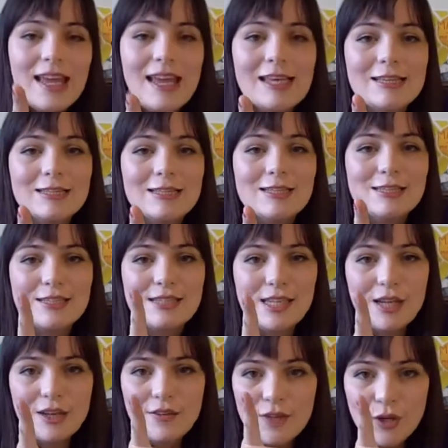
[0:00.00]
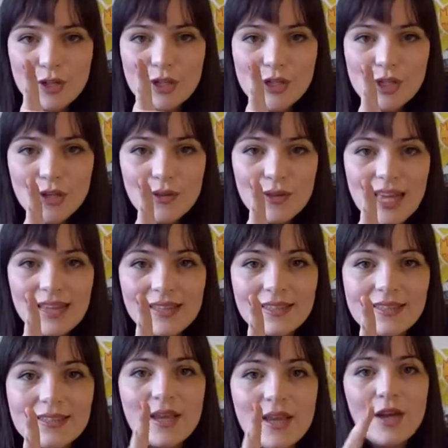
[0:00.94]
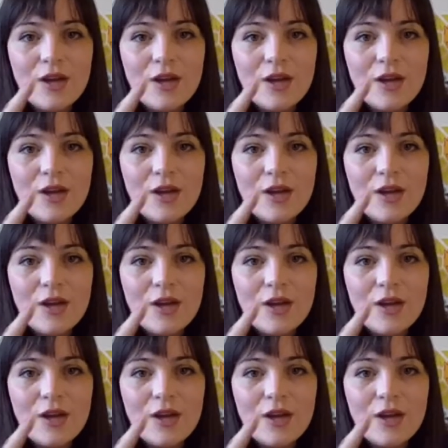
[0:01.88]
is to see if you can do this